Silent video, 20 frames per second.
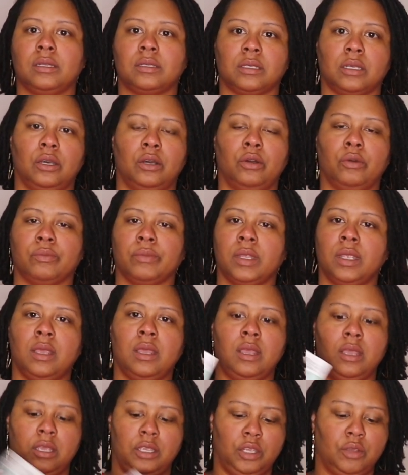So
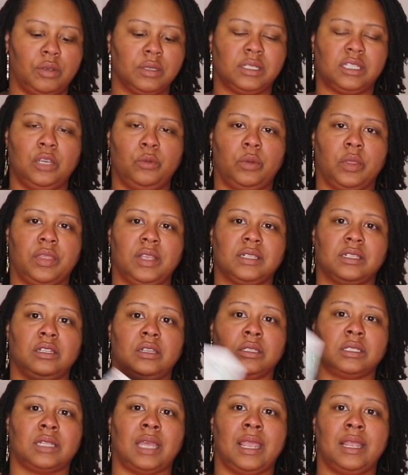you can see what this
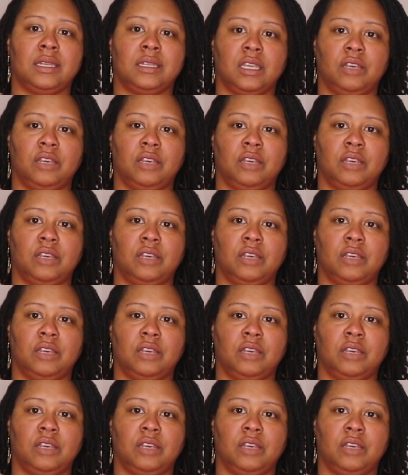looks like.